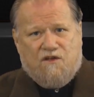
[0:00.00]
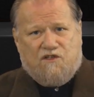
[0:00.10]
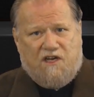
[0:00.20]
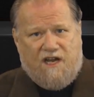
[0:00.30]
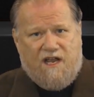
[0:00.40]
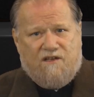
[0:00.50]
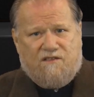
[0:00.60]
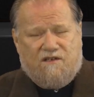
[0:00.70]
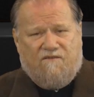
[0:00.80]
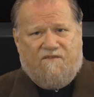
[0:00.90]
She
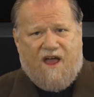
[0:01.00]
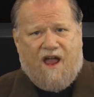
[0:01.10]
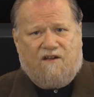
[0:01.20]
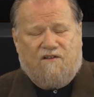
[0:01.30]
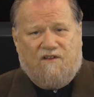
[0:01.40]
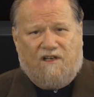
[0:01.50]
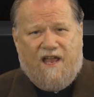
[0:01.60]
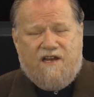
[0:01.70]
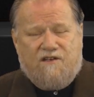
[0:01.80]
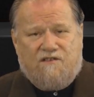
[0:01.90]
is, in fact, the
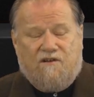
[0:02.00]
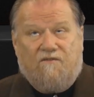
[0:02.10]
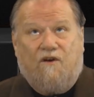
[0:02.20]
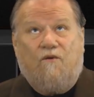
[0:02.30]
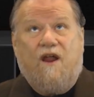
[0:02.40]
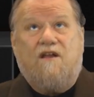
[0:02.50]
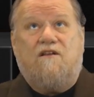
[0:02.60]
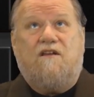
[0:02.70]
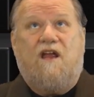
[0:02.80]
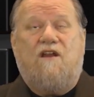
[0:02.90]
latest of the
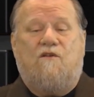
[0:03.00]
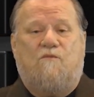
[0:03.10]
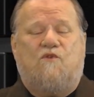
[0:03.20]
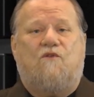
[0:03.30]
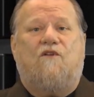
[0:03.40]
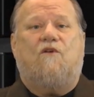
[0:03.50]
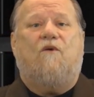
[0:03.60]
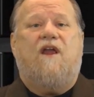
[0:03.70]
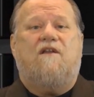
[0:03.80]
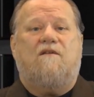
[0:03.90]
great kingdoms or the
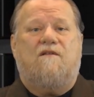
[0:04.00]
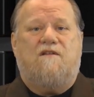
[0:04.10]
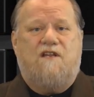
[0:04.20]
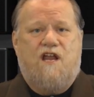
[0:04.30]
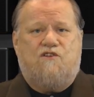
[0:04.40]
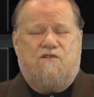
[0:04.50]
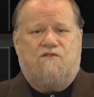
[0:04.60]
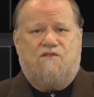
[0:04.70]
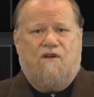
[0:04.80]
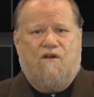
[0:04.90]
great
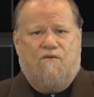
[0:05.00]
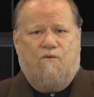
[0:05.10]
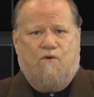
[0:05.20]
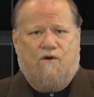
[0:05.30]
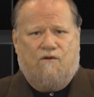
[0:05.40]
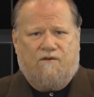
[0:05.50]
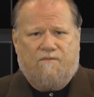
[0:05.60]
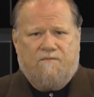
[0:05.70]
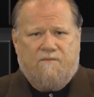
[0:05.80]
nations of the world.